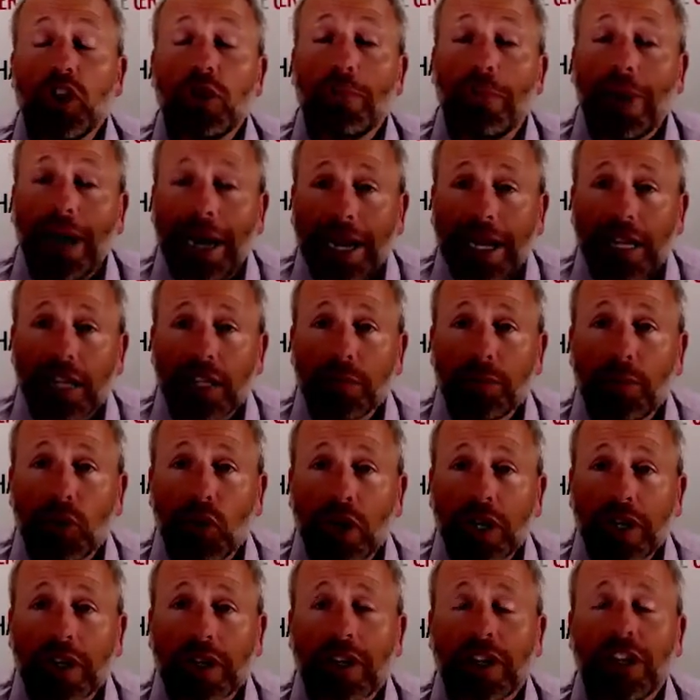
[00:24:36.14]
you buy the
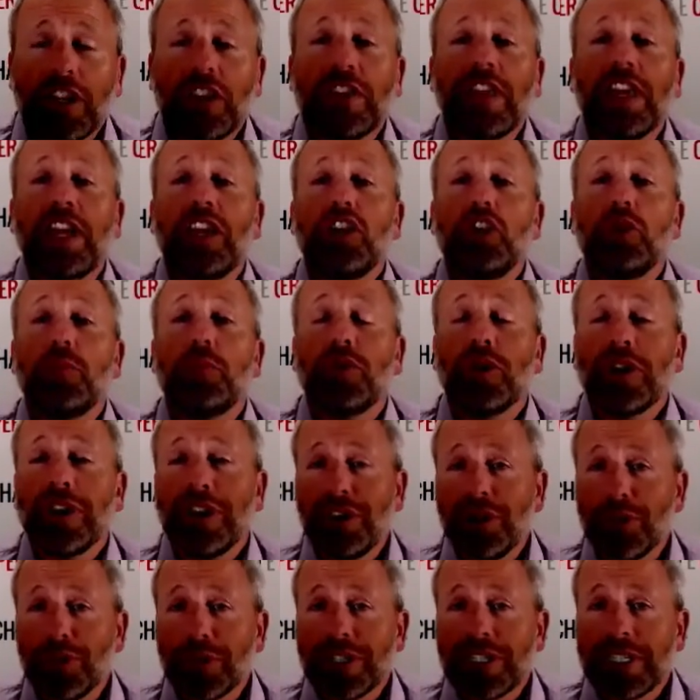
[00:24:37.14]
book, then you put
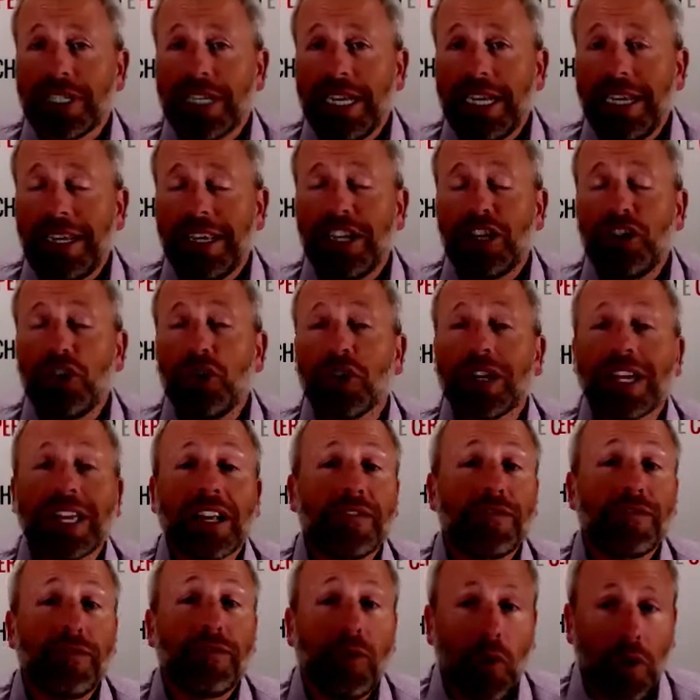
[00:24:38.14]
in your receipt and you'll
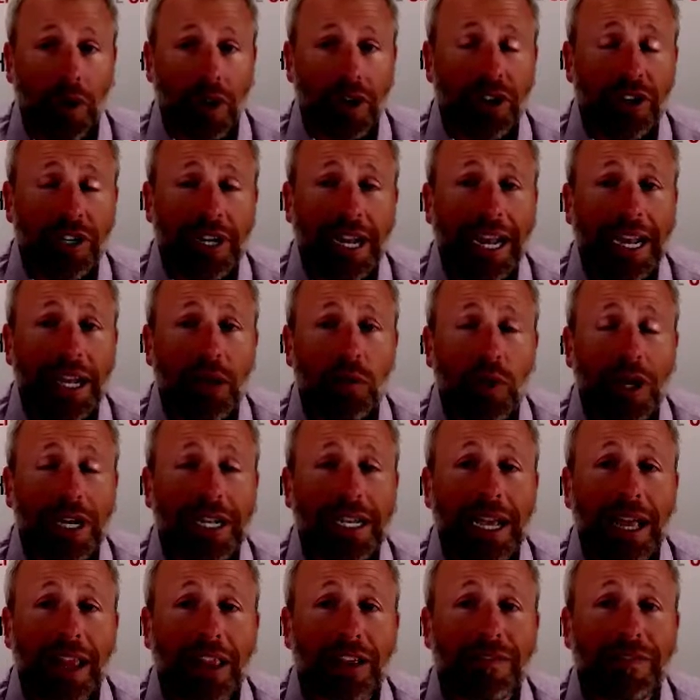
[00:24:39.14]
get a
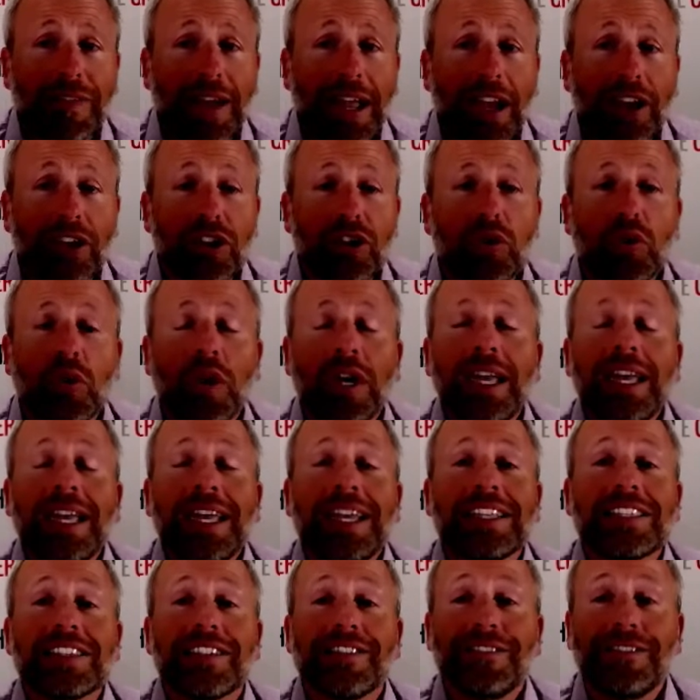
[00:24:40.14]
$481 value.
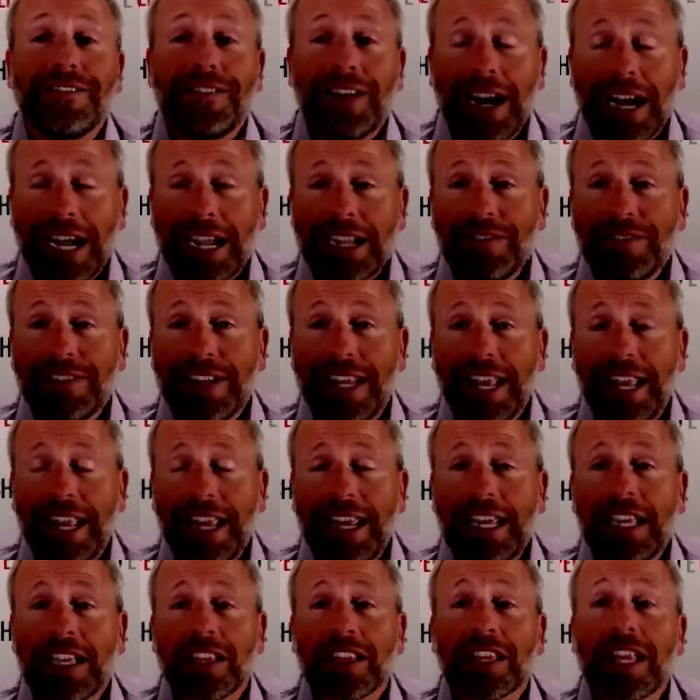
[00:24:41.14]
It's a
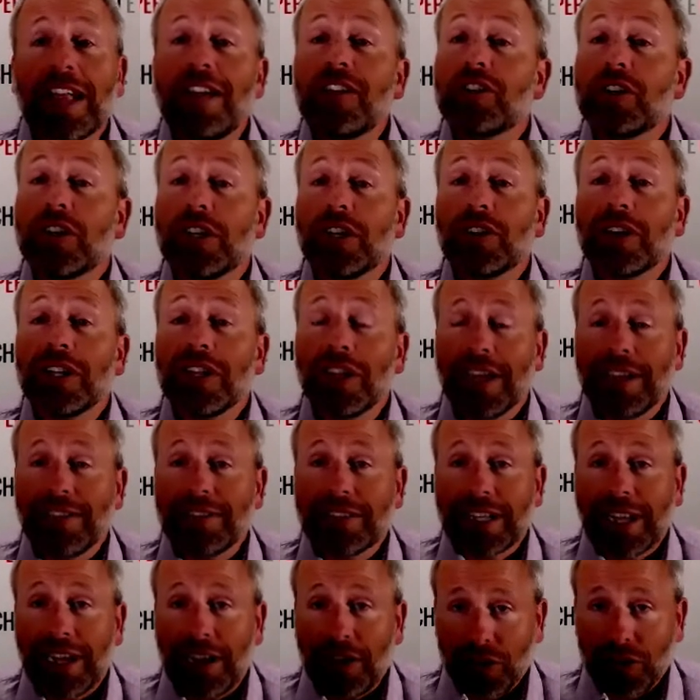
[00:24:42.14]
5-day legendary
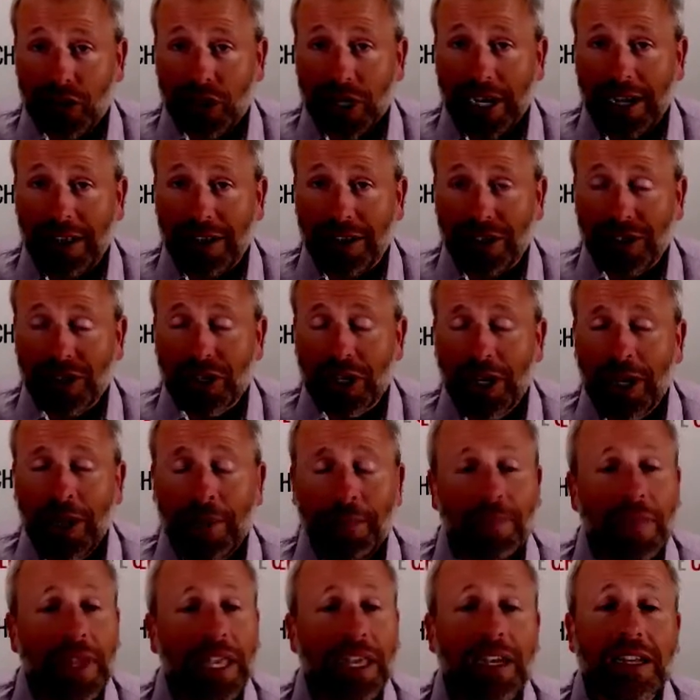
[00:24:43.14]
lifestyle challenge.
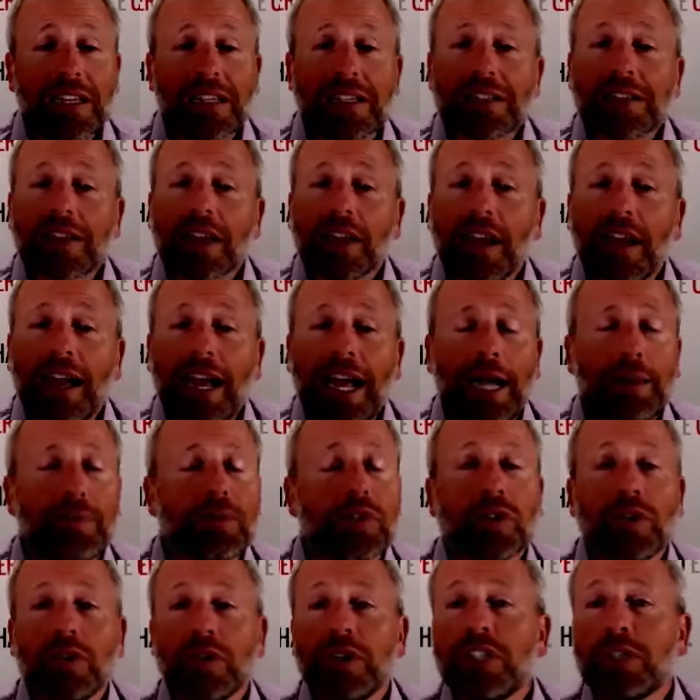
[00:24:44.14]
It is
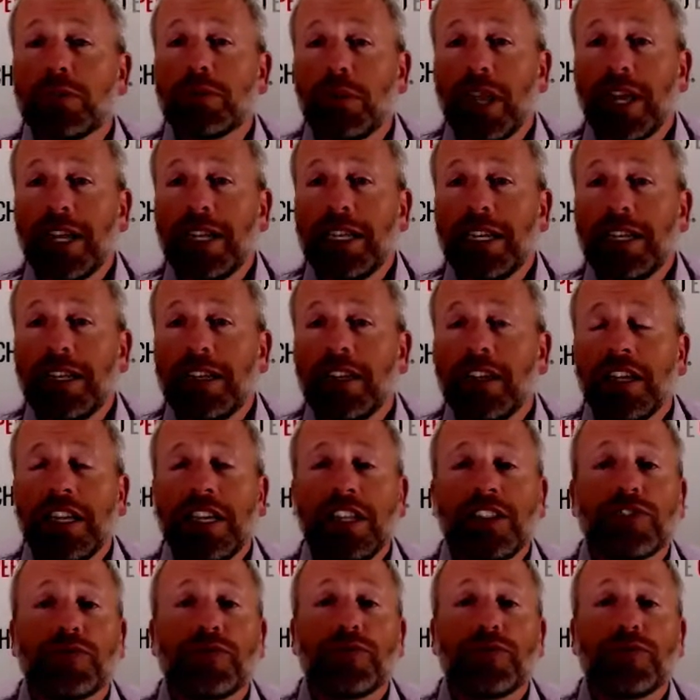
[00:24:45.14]
absolutely splendid. It's